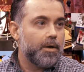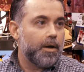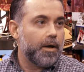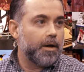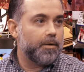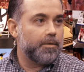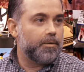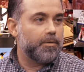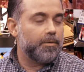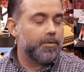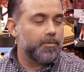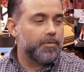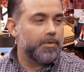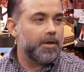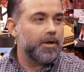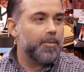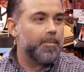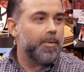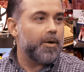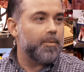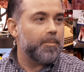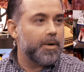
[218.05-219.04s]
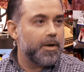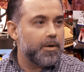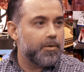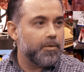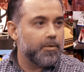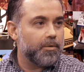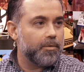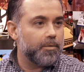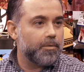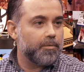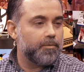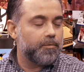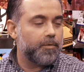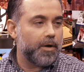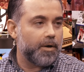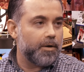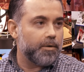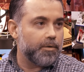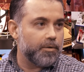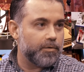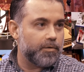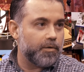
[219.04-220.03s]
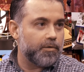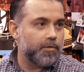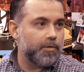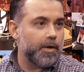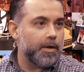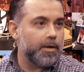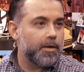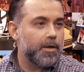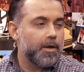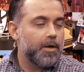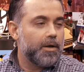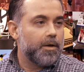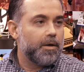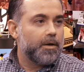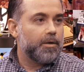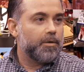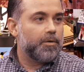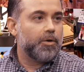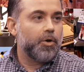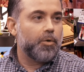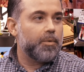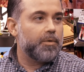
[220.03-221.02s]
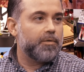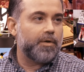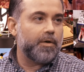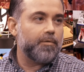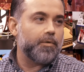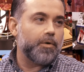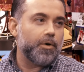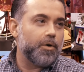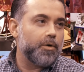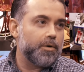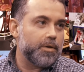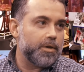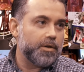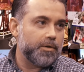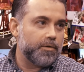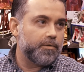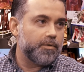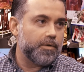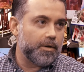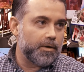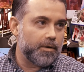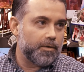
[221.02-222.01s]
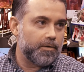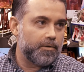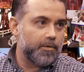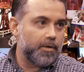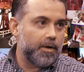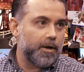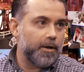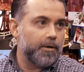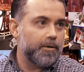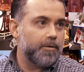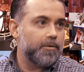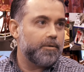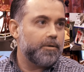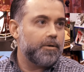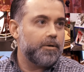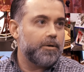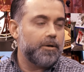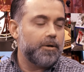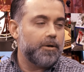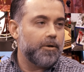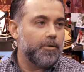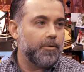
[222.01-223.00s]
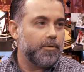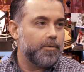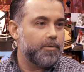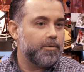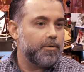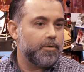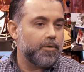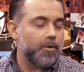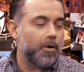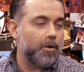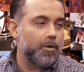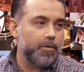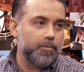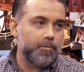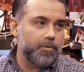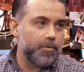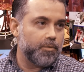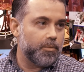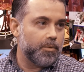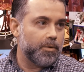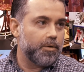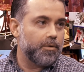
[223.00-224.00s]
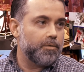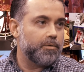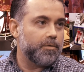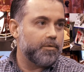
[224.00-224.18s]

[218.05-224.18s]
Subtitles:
and the thing about Maker Fairs is that no one's ever heard of these things, and they're all over the world.